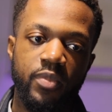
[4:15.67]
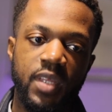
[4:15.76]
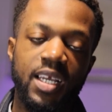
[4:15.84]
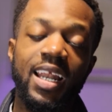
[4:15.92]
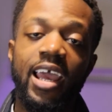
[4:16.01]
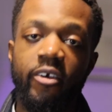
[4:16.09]

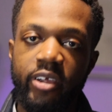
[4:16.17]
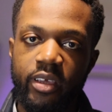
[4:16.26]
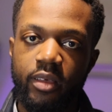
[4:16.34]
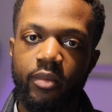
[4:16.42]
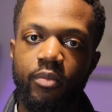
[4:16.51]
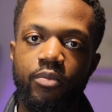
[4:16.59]
declaring,
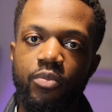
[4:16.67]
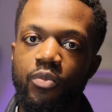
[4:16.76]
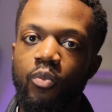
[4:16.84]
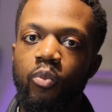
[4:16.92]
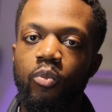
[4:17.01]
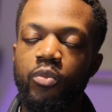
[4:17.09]

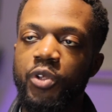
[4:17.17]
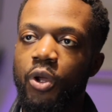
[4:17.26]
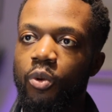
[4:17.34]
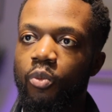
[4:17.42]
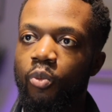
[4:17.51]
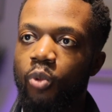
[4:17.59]
you
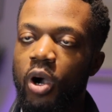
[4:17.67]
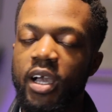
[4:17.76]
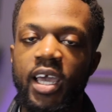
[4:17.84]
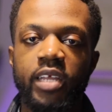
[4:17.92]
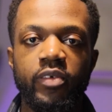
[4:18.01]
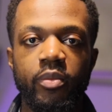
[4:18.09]
know, what
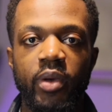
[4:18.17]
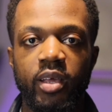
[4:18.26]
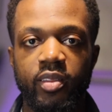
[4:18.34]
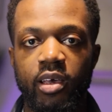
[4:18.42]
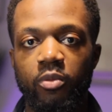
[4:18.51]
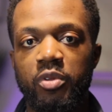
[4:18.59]
kind of
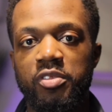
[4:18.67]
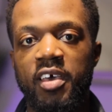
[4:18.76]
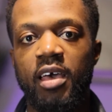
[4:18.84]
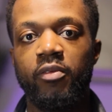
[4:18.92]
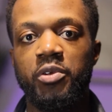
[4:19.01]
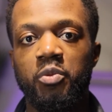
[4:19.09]
impact I want to
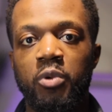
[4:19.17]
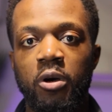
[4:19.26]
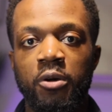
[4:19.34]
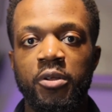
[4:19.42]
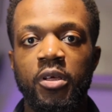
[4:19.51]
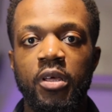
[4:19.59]
have in the
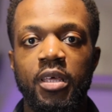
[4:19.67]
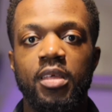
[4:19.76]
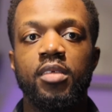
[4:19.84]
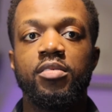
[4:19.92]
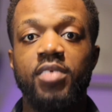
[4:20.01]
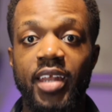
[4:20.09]
world
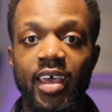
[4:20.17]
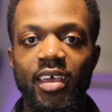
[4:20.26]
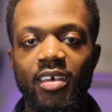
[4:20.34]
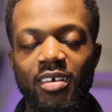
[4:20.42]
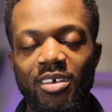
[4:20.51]
today.